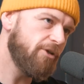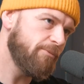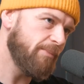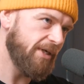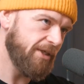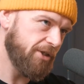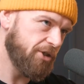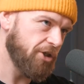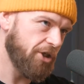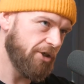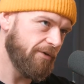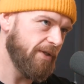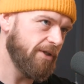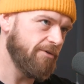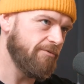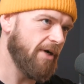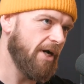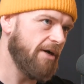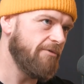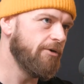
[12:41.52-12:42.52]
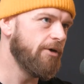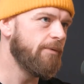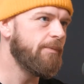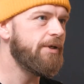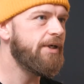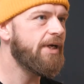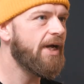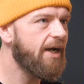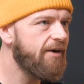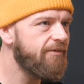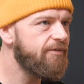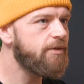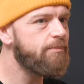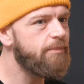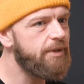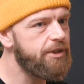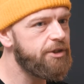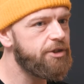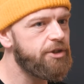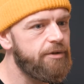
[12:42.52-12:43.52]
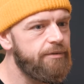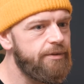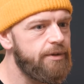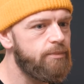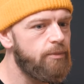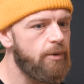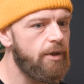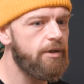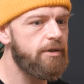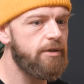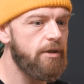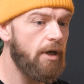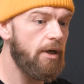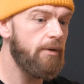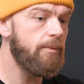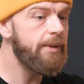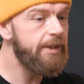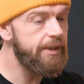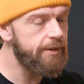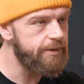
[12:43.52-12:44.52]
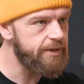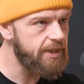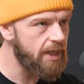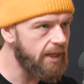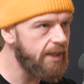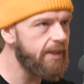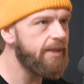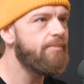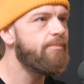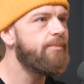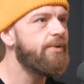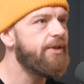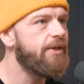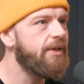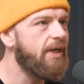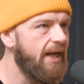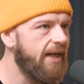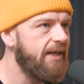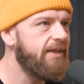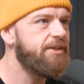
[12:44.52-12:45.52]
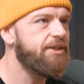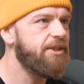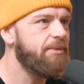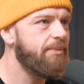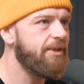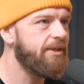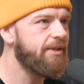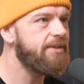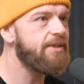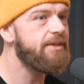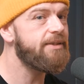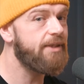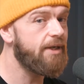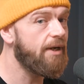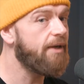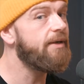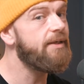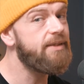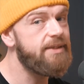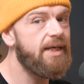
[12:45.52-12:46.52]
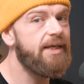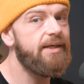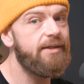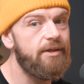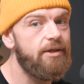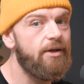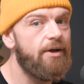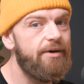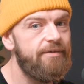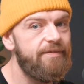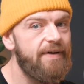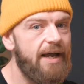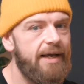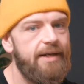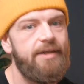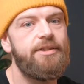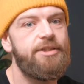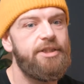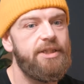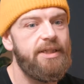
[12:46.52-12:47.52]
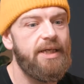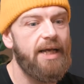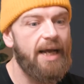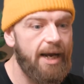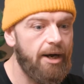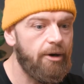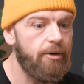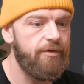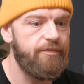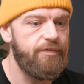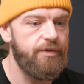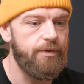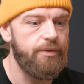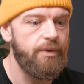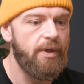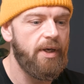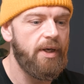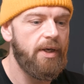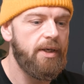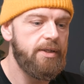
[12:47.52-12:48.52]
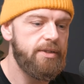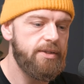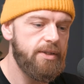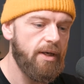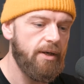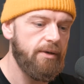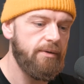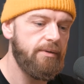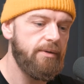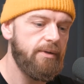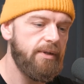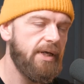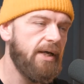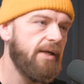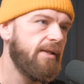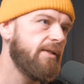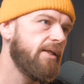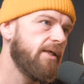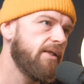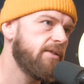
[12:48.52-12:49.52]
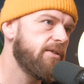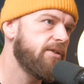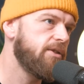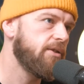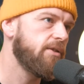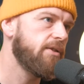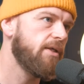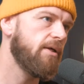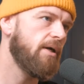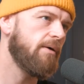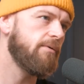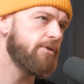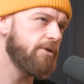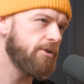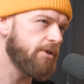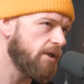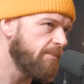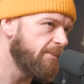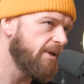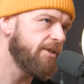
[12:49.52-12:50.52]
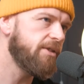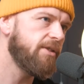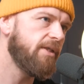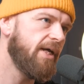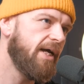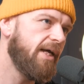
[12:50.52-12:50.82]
to make sure you're in the right room, and you have to make sure it's worth not only your time, but your energy, because it's going to take a lot of energy out of you. So yeah, I was just going to mention the